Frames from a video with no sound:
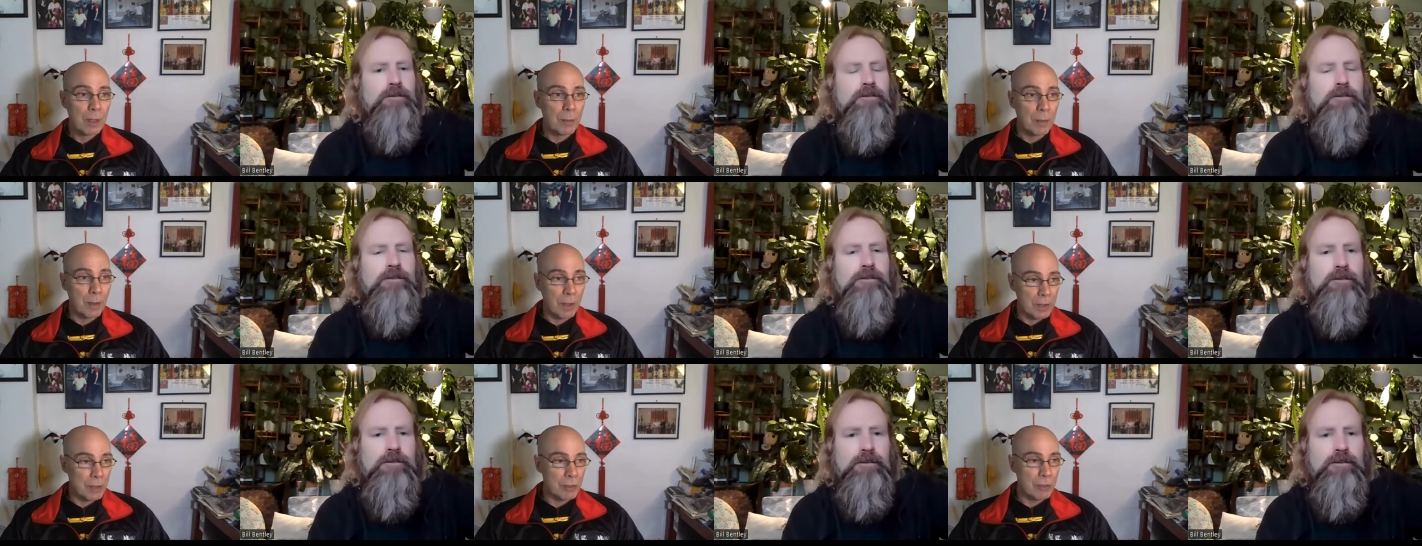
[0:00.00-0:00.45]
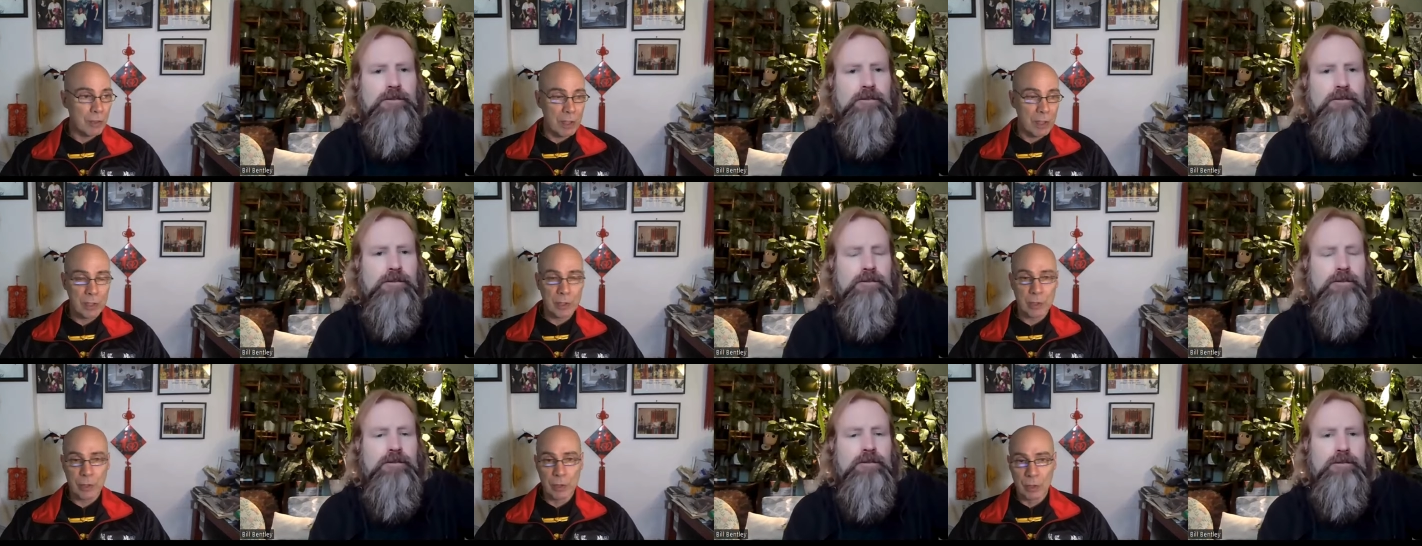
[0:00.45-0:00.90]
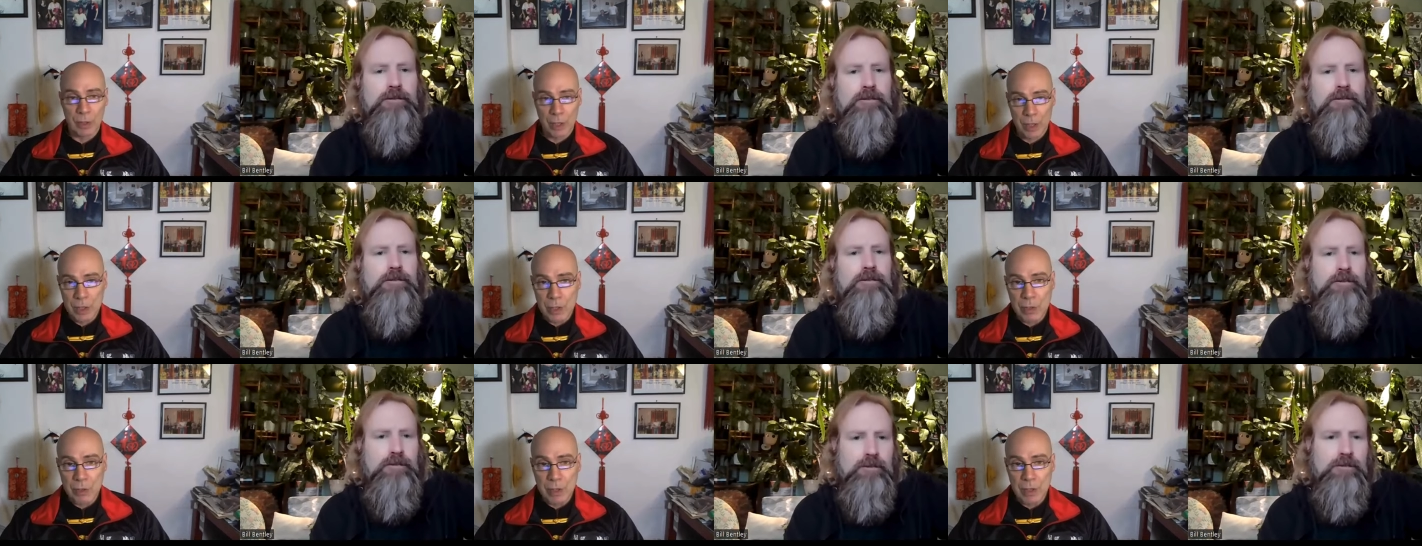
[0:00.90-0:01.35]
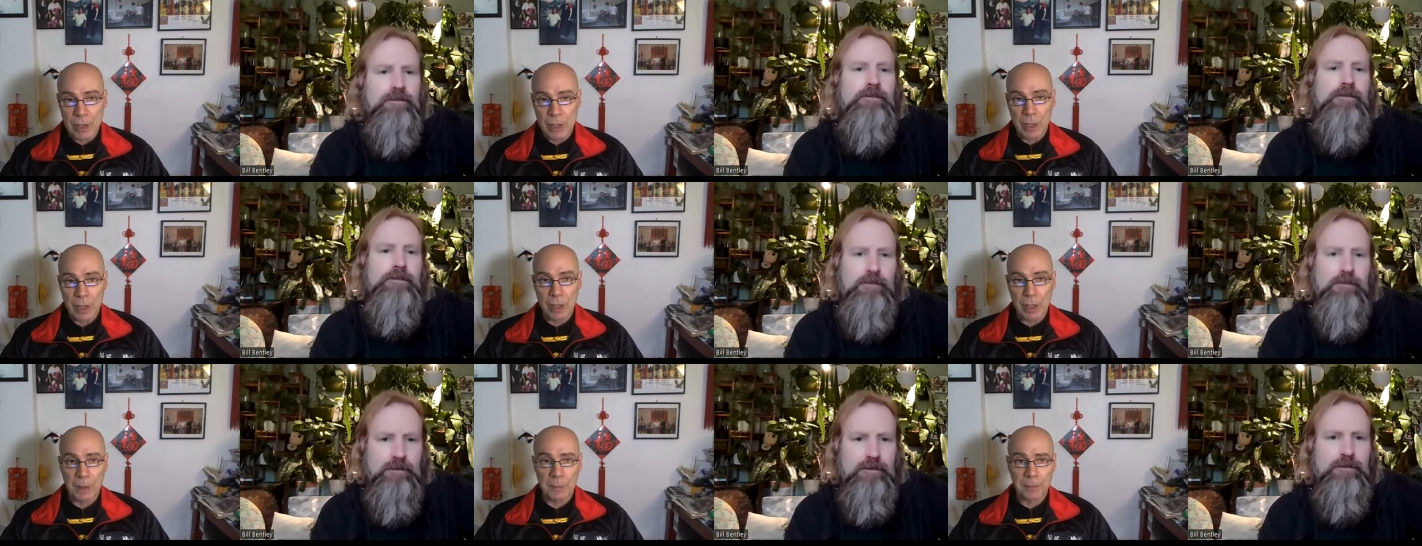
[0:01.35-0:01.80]
Speaker 1: but i treat student injuries
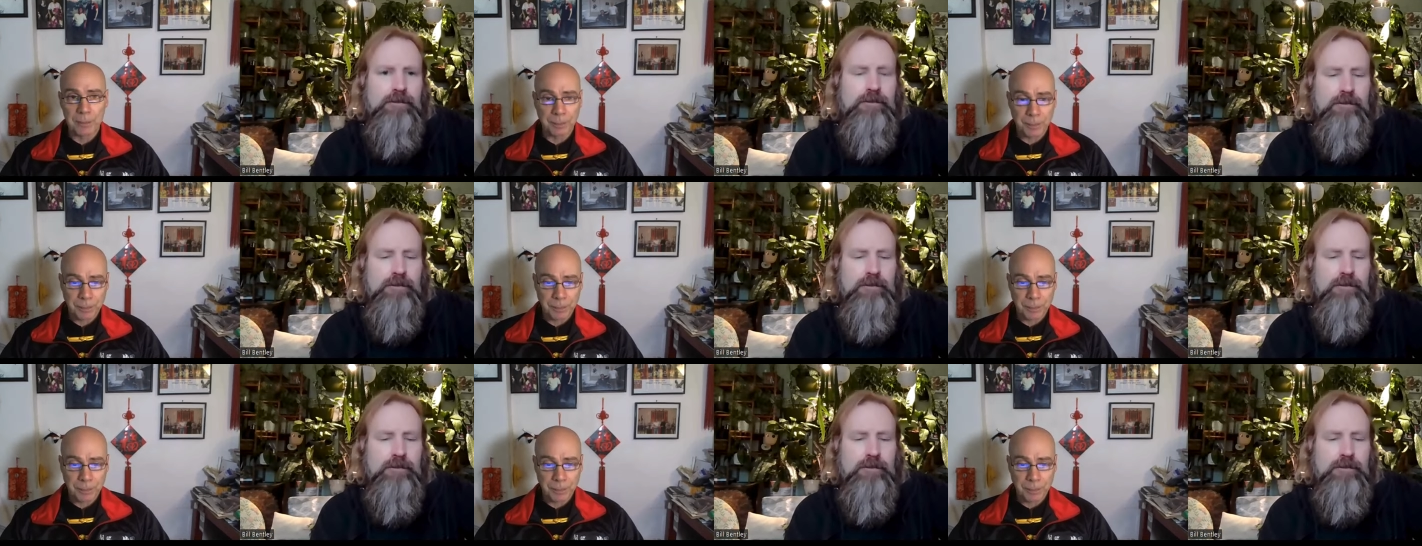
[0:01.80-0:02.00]
here